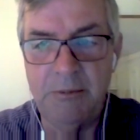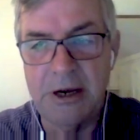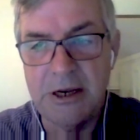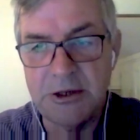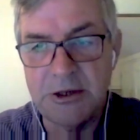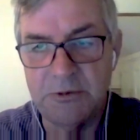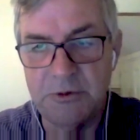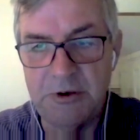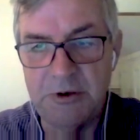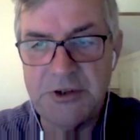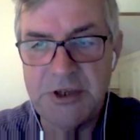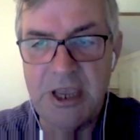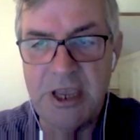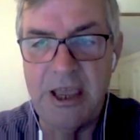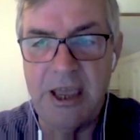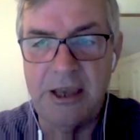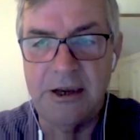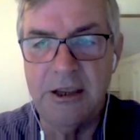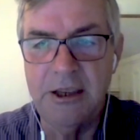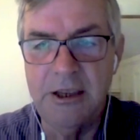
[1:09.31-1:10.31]
But as we've
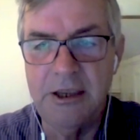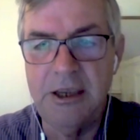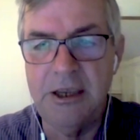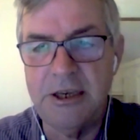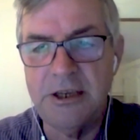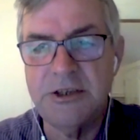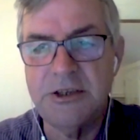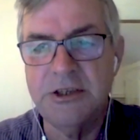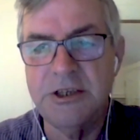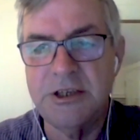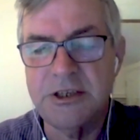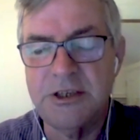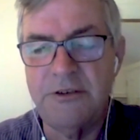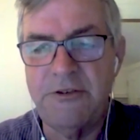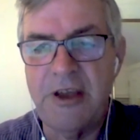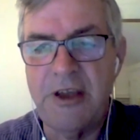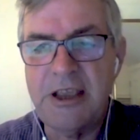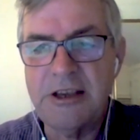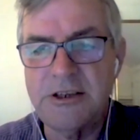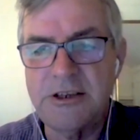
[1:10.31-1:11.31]
said, it isn't as
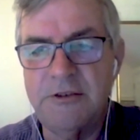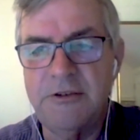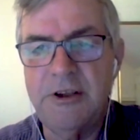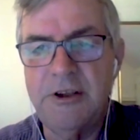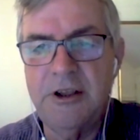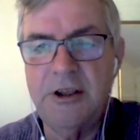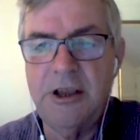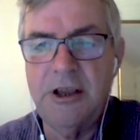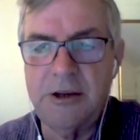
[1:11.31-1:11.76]
effective